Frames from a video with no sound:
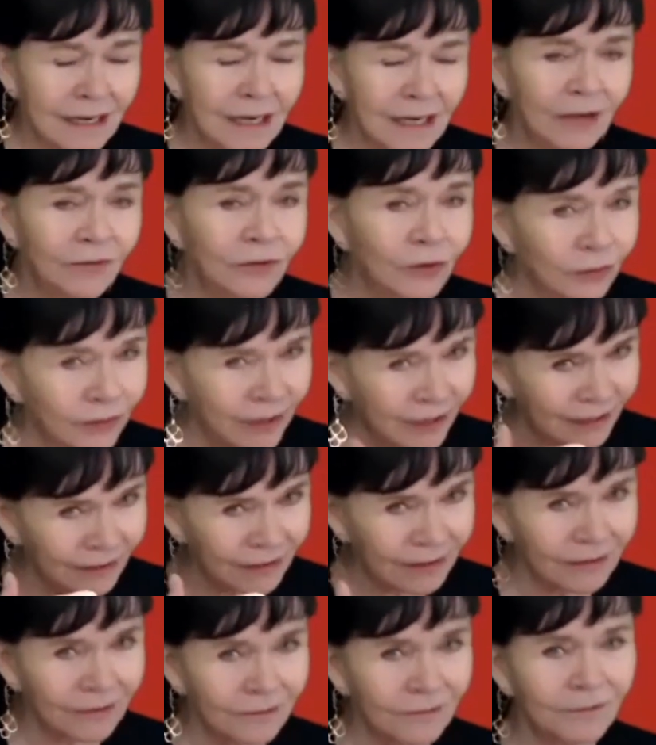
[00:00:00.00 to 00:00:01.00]
If you can't
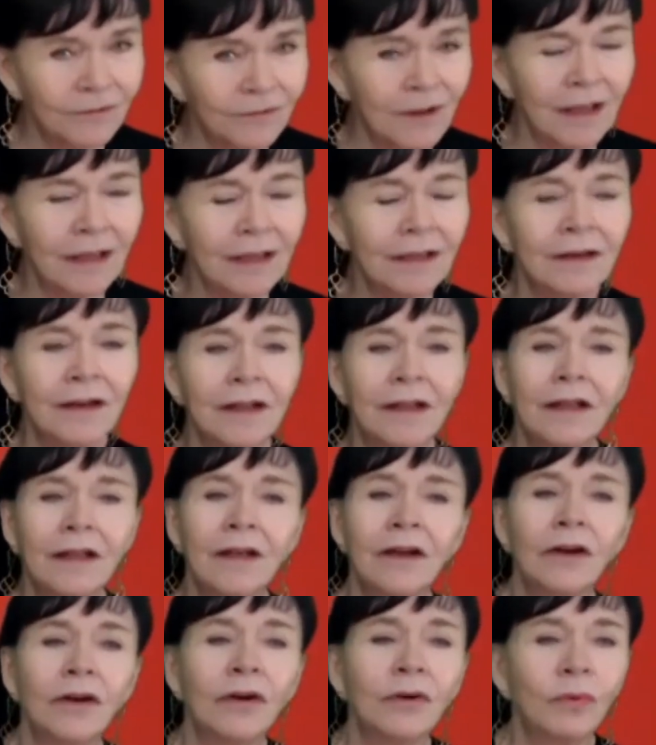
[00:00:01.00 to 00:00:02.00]
convey it
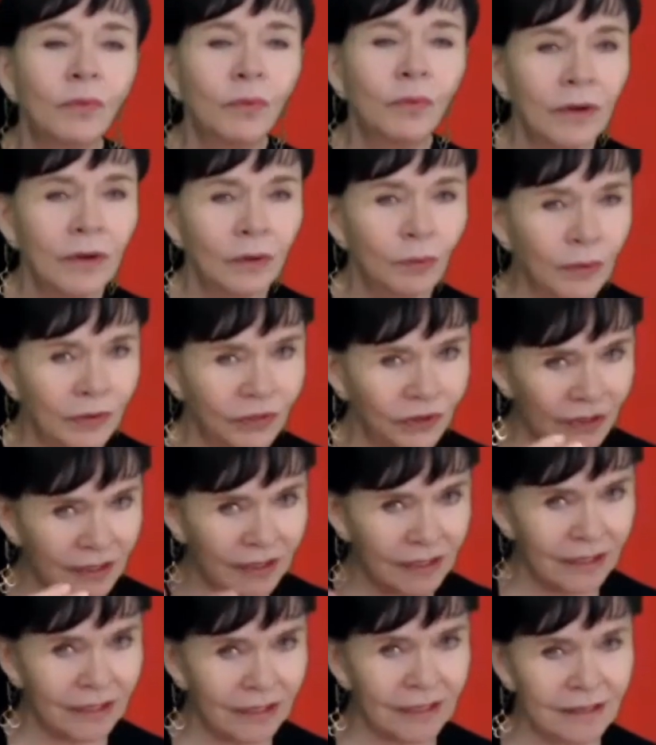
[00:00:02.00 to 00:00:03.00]
with
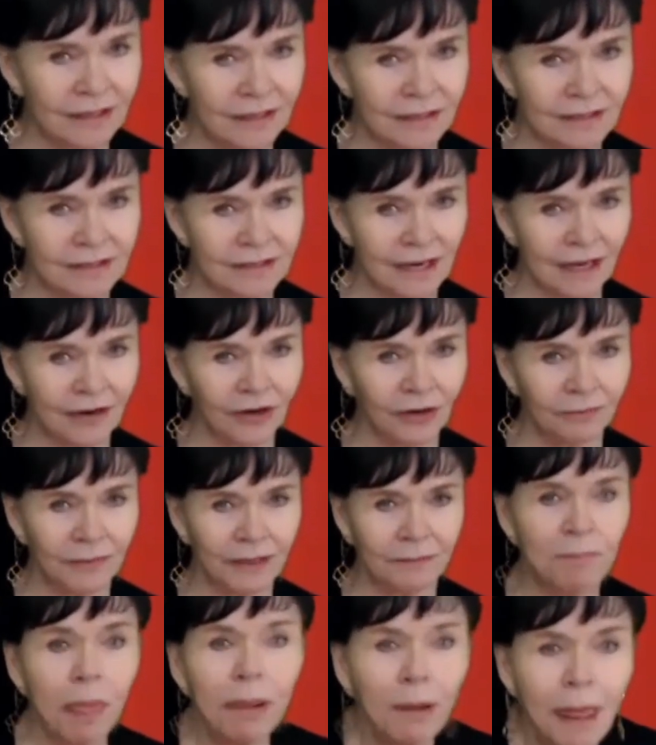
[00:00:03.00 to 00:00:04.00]
ease, I don't
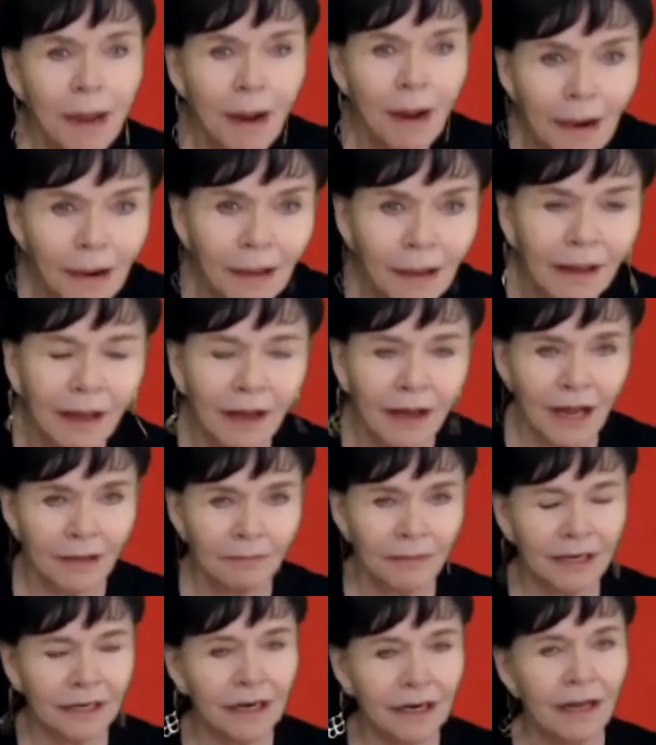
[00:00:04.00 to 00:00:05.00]
mean, blah, blah, I
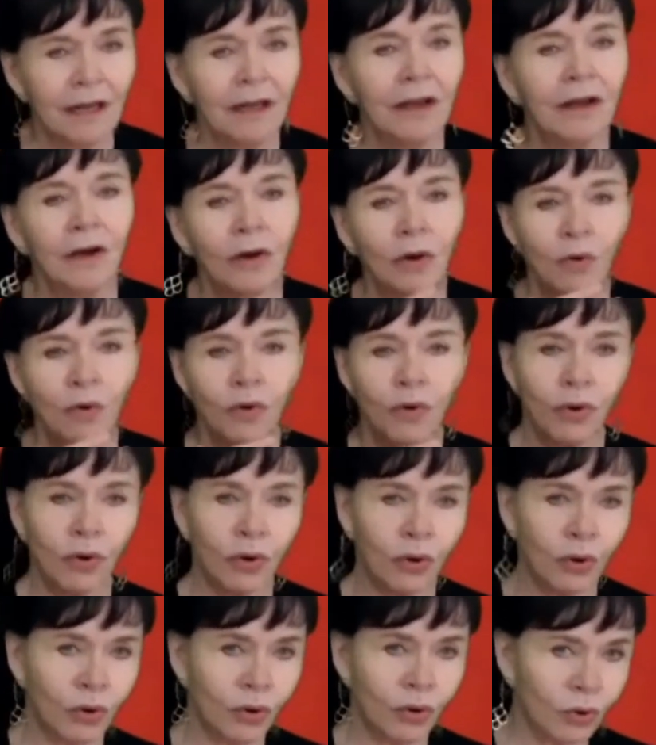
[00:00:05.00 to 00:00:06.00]
mean,
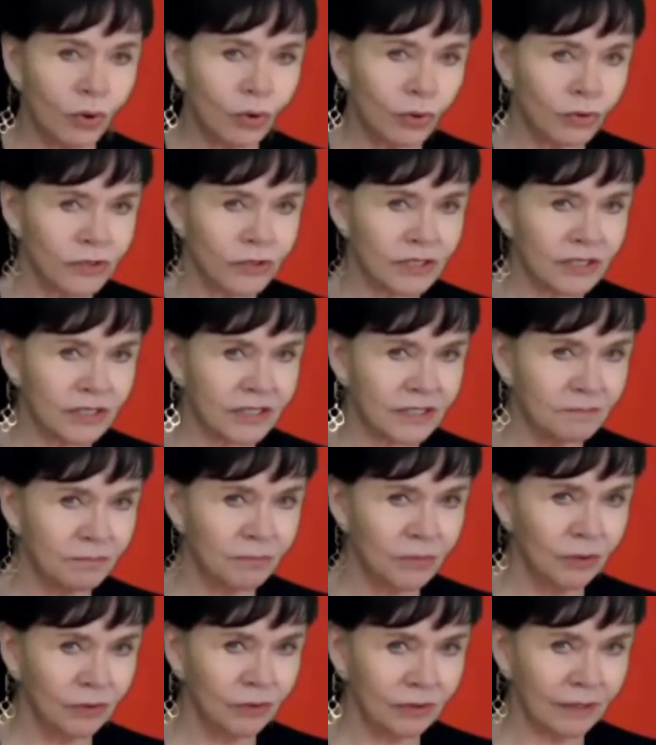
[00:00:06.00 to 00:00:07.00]

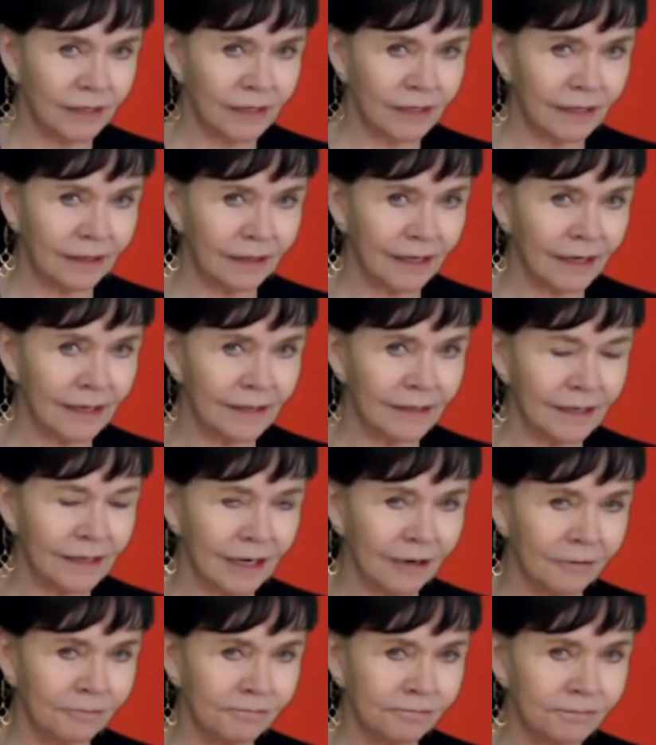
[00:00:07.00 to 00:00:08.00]
smoothly lay it
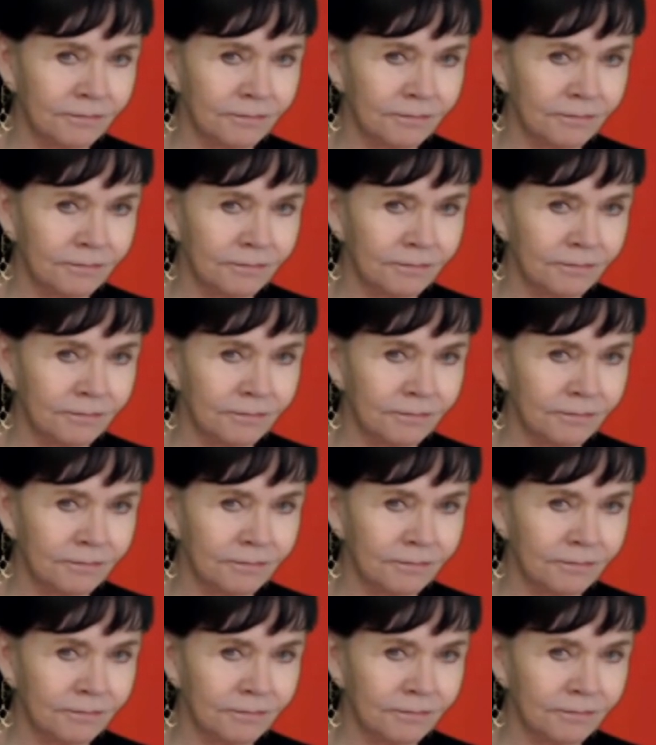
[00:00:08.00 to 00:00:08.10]
down.